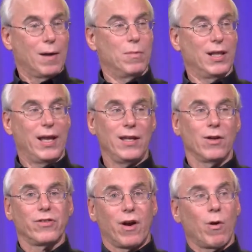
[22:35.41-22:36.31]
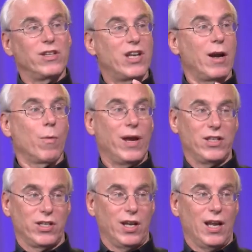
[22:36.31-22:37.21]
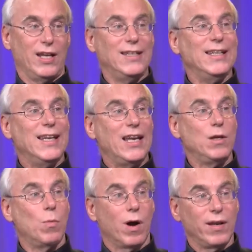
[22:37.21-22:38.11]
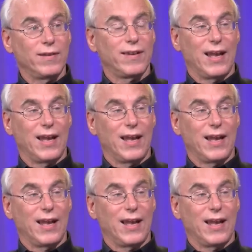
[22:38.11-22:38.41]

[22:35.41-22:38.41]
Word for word: Millennials are a generation, 1981 to